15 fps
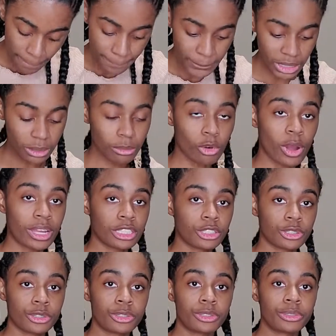But I'm quite
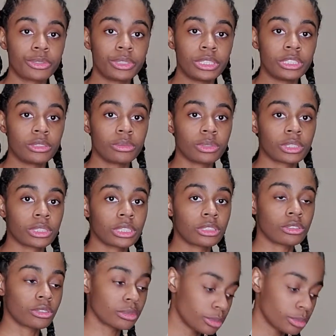sure this was extra